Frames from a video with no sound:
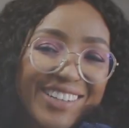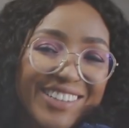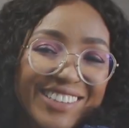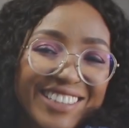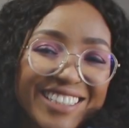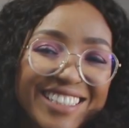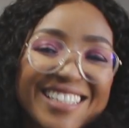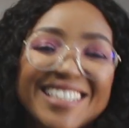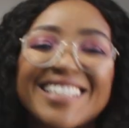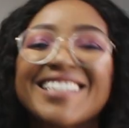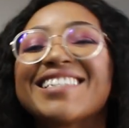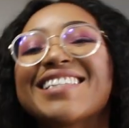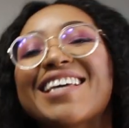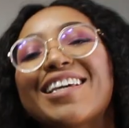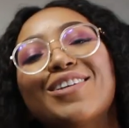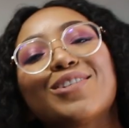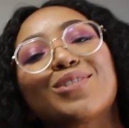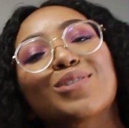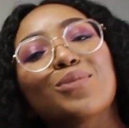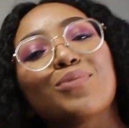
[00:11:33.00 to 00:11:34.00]
gorgeous,
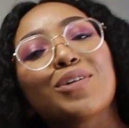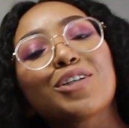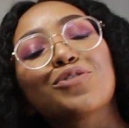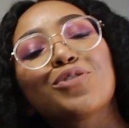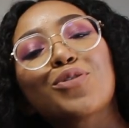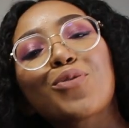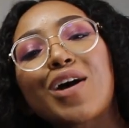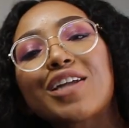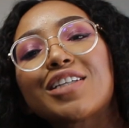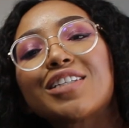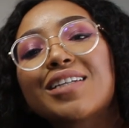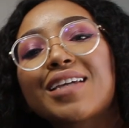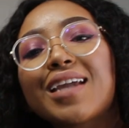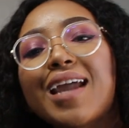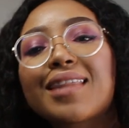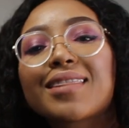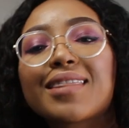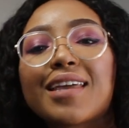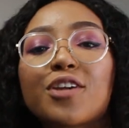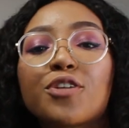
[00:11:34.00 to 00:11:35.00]
thank you so much for
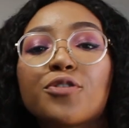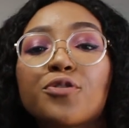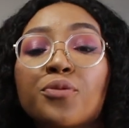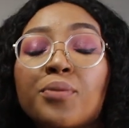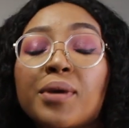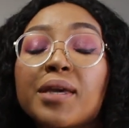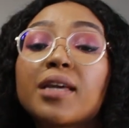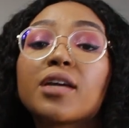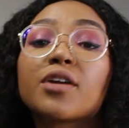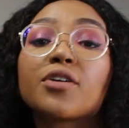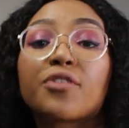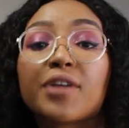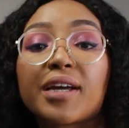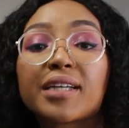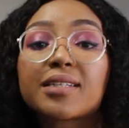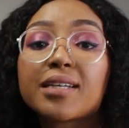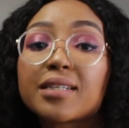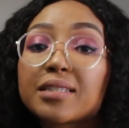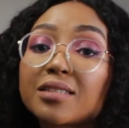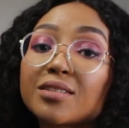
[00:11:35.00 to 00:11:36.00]
watching and thank you for making it
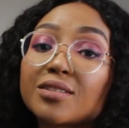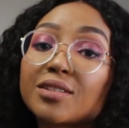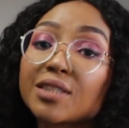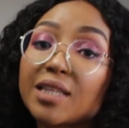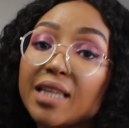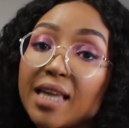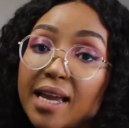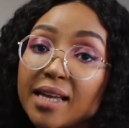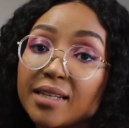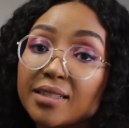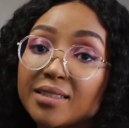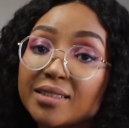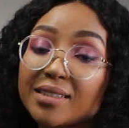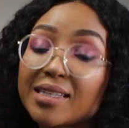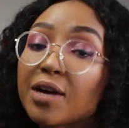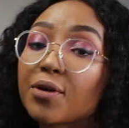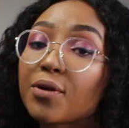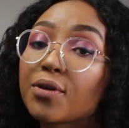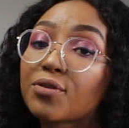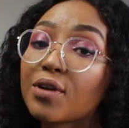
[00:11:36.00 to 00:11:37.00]
right until the end.
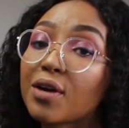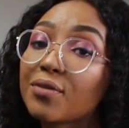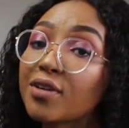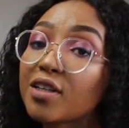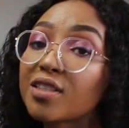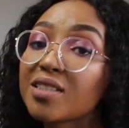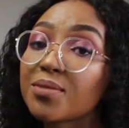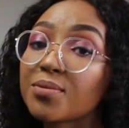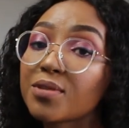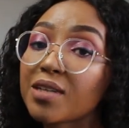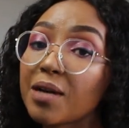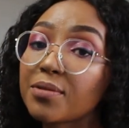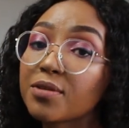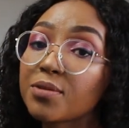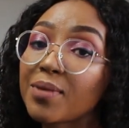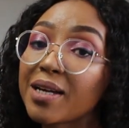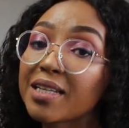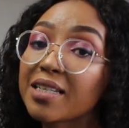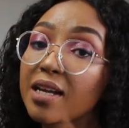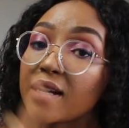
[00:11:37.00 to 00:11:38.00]
Now, if you have not subscribed
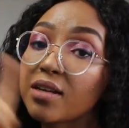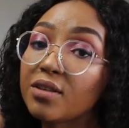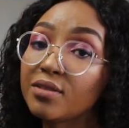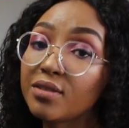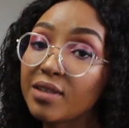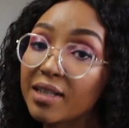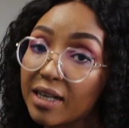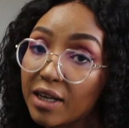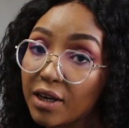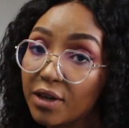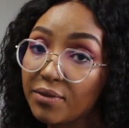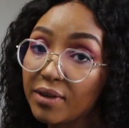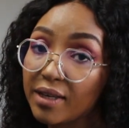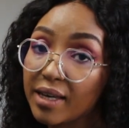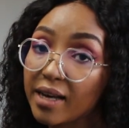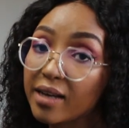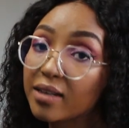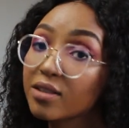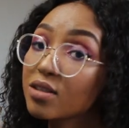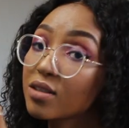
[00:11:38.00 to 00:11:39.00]
to my channel, click over
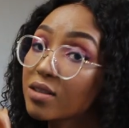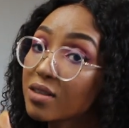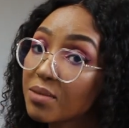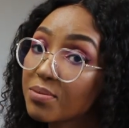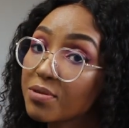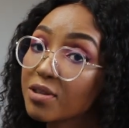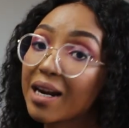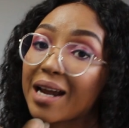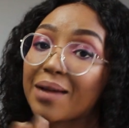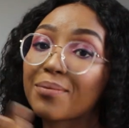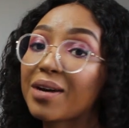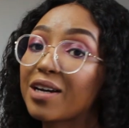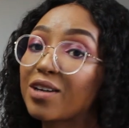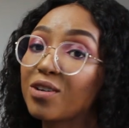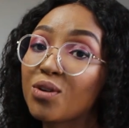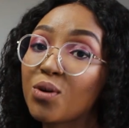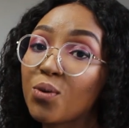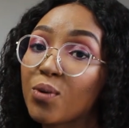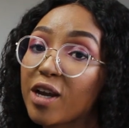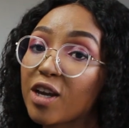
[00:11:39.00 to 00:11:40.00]
here to subscribe. I
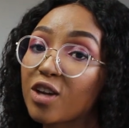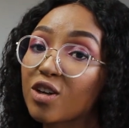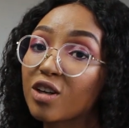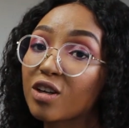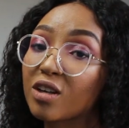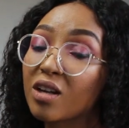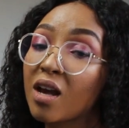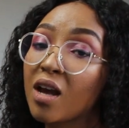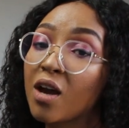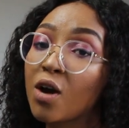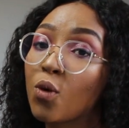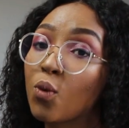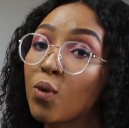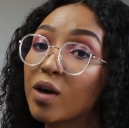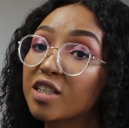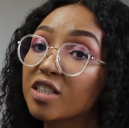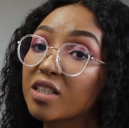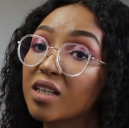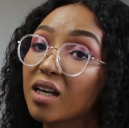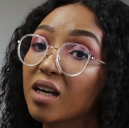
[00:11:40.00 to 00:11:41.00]
don't know why you're not
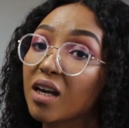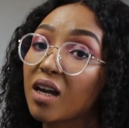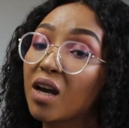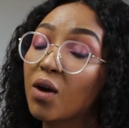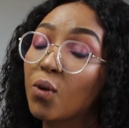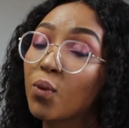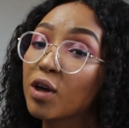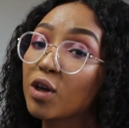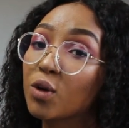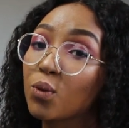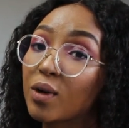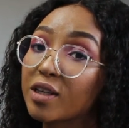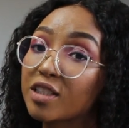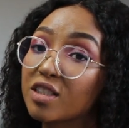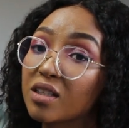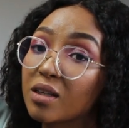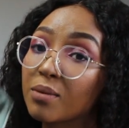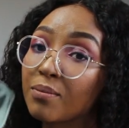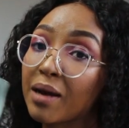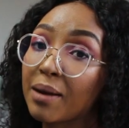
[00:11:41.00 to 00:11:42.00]
watching, why you're
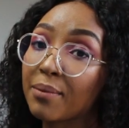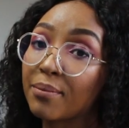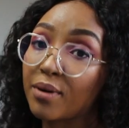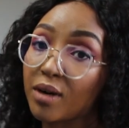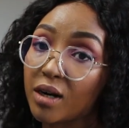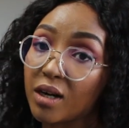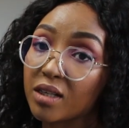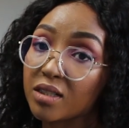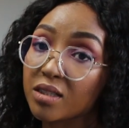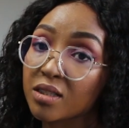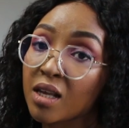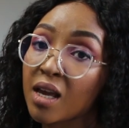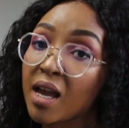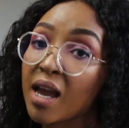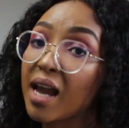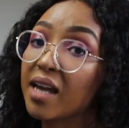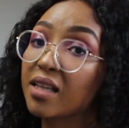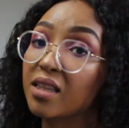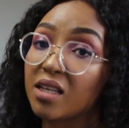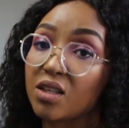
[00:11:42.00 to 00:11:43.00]
watching my bras
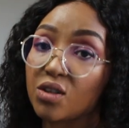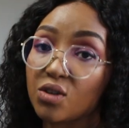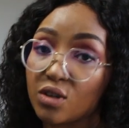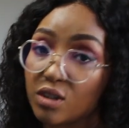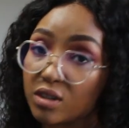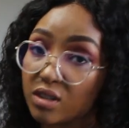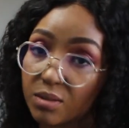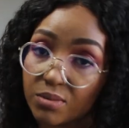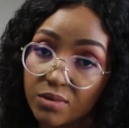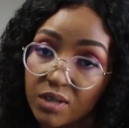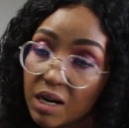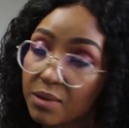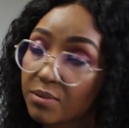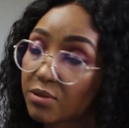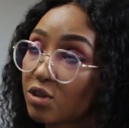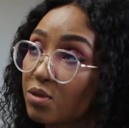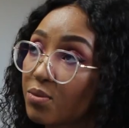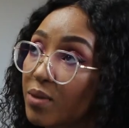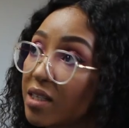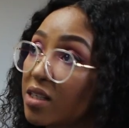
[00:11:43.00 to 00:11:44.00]
and then you're not
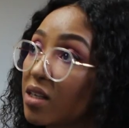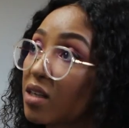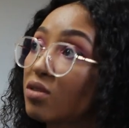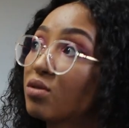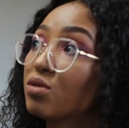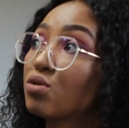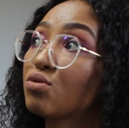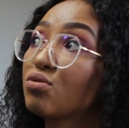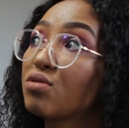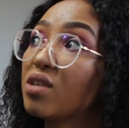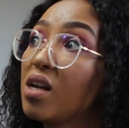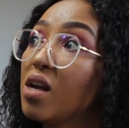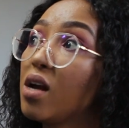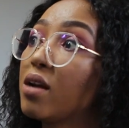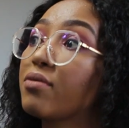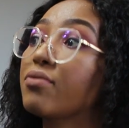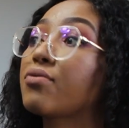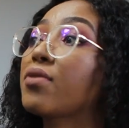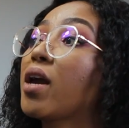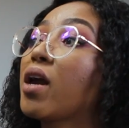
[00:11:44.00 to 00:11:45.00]
subscribing to my channel. It's really
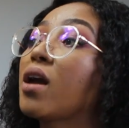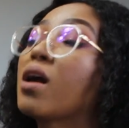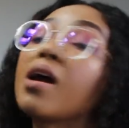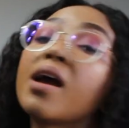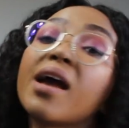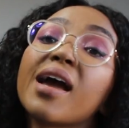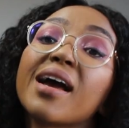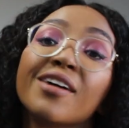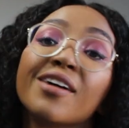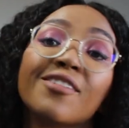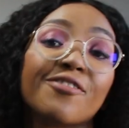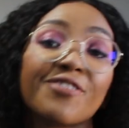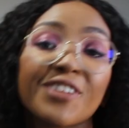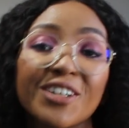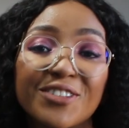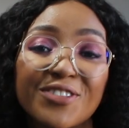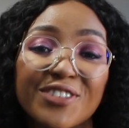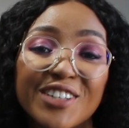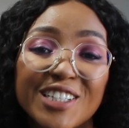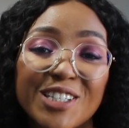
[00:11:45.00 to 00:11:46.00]
unfair.
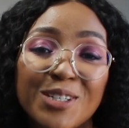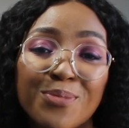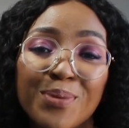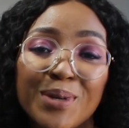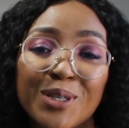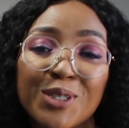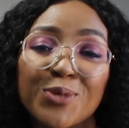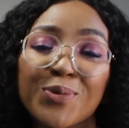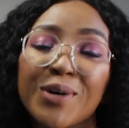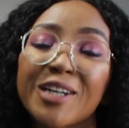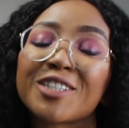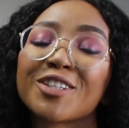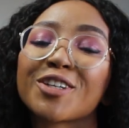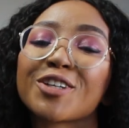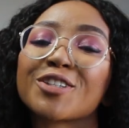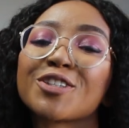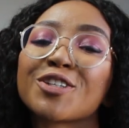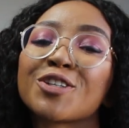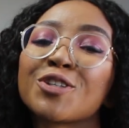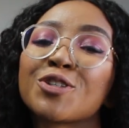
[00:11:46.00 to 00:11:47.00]
Feel free to binge watch and
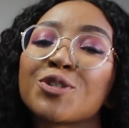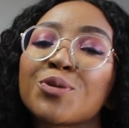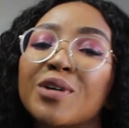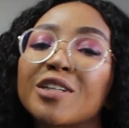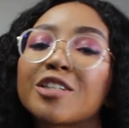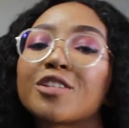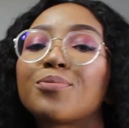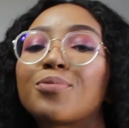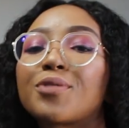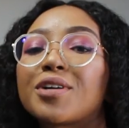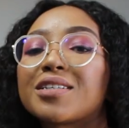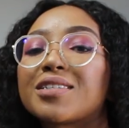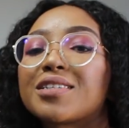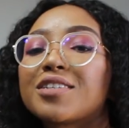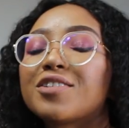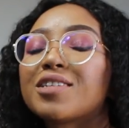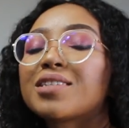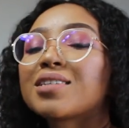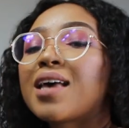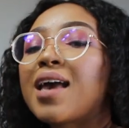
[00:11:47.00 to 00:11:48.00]
continue to watch the bra
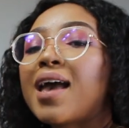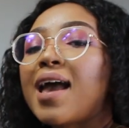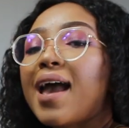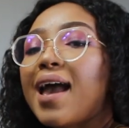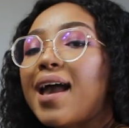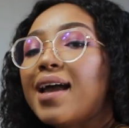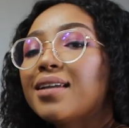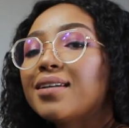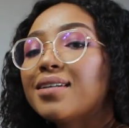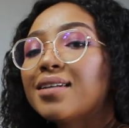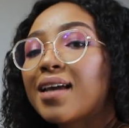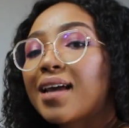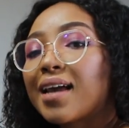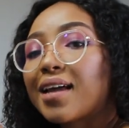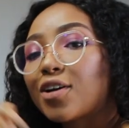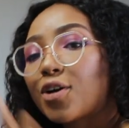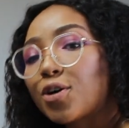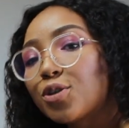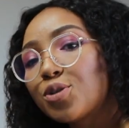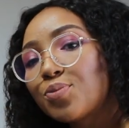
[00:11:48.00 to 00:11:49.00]
series
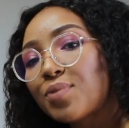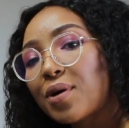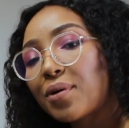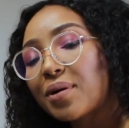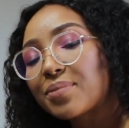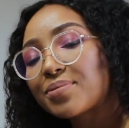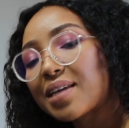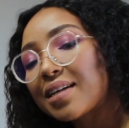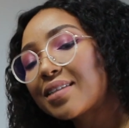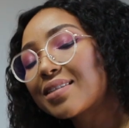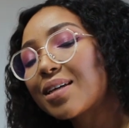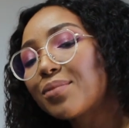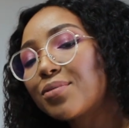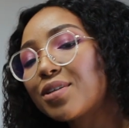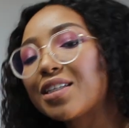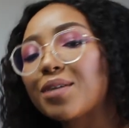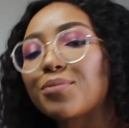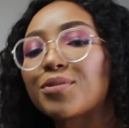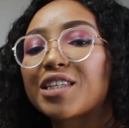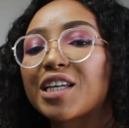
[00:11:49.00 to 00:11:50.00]
and go to my website
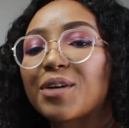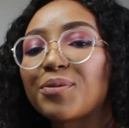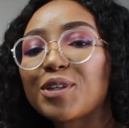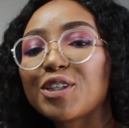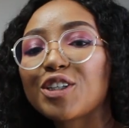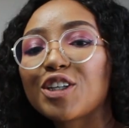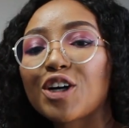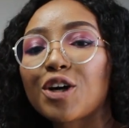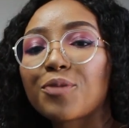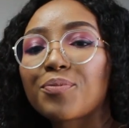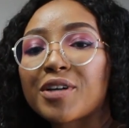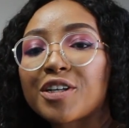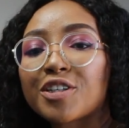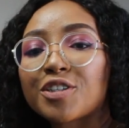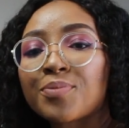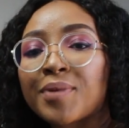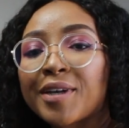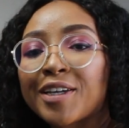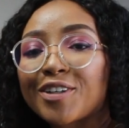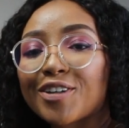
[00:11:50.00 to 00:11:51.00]

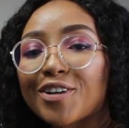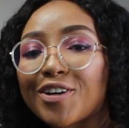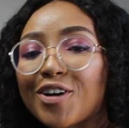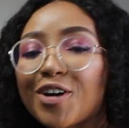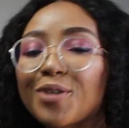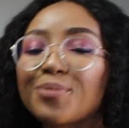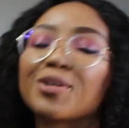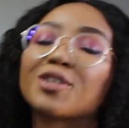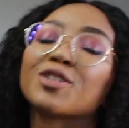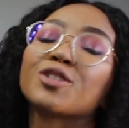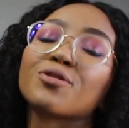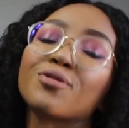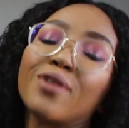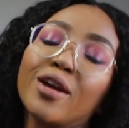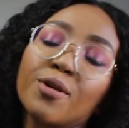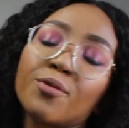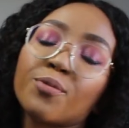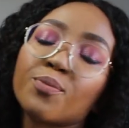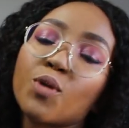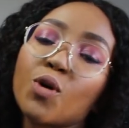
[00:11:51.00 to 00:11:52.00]
www.kopanoshimange.com to
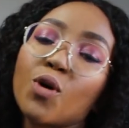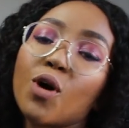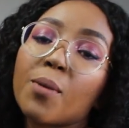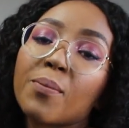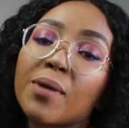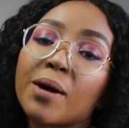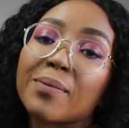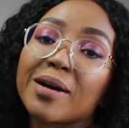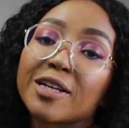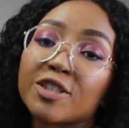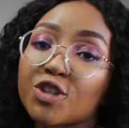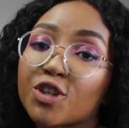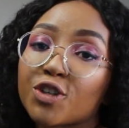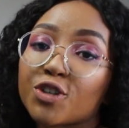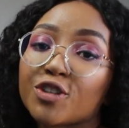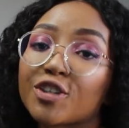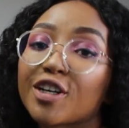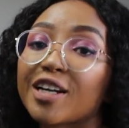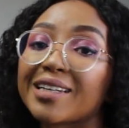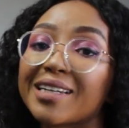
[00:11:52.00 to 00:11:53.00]
find out more about my
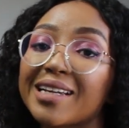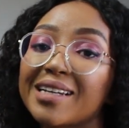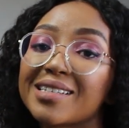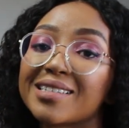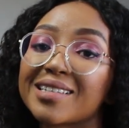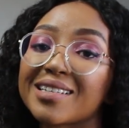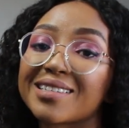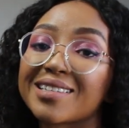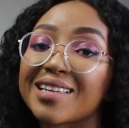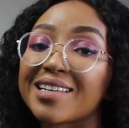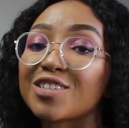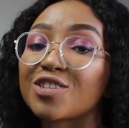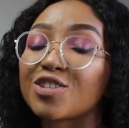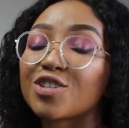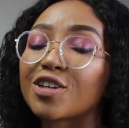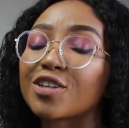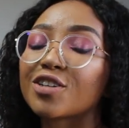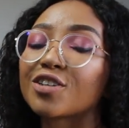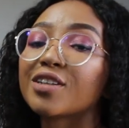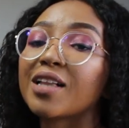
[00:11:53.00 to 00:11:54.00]
journal, her daily success
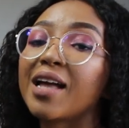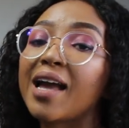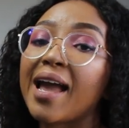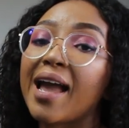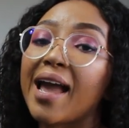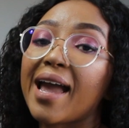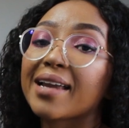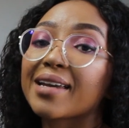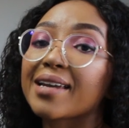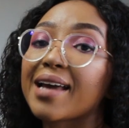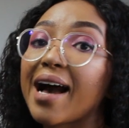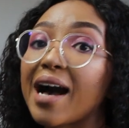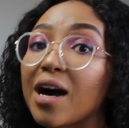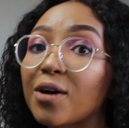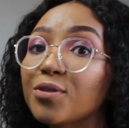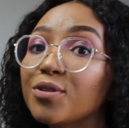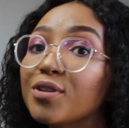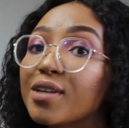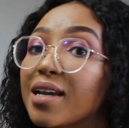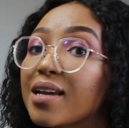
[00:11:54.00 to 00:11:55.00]
journal, and
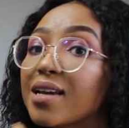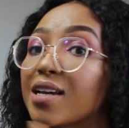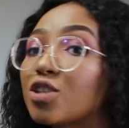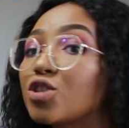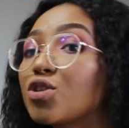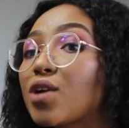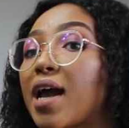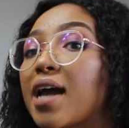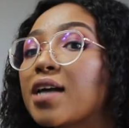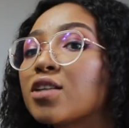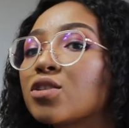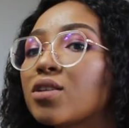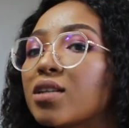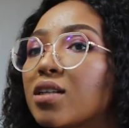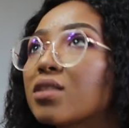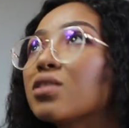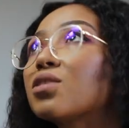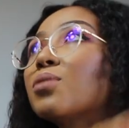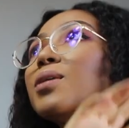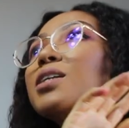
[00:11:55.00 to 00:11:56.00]
how you can get your hands on
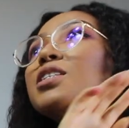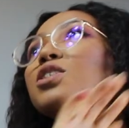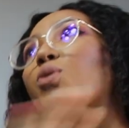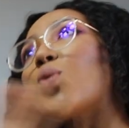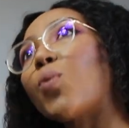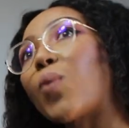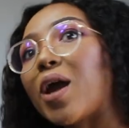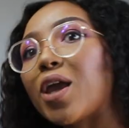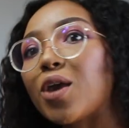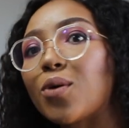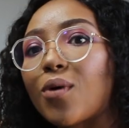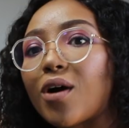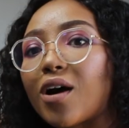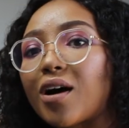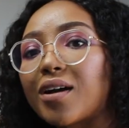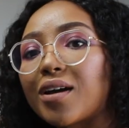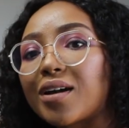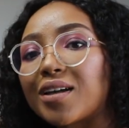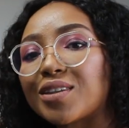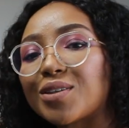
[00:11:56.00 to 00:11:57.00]
it no matter where you
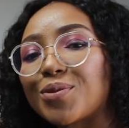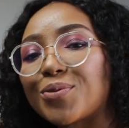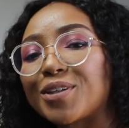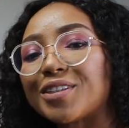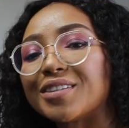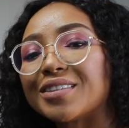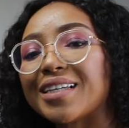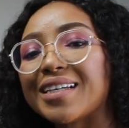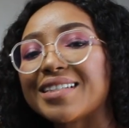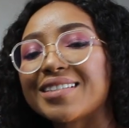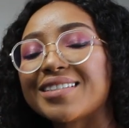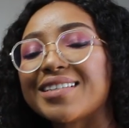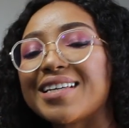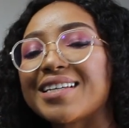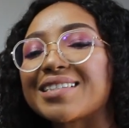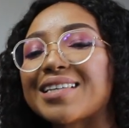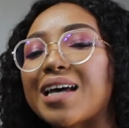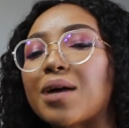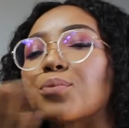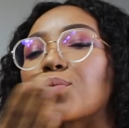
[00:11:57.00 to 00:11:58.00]
are in the world. Until
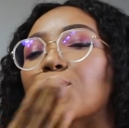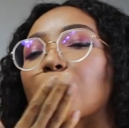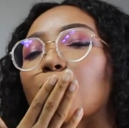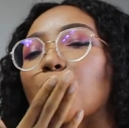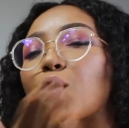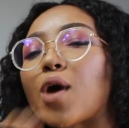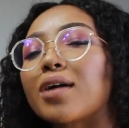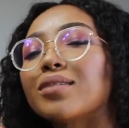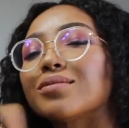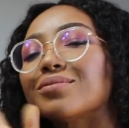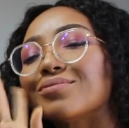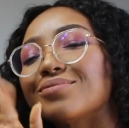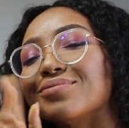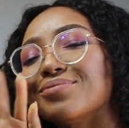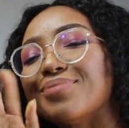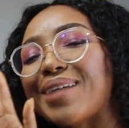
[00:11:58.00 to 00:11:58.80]
next time. Mwah.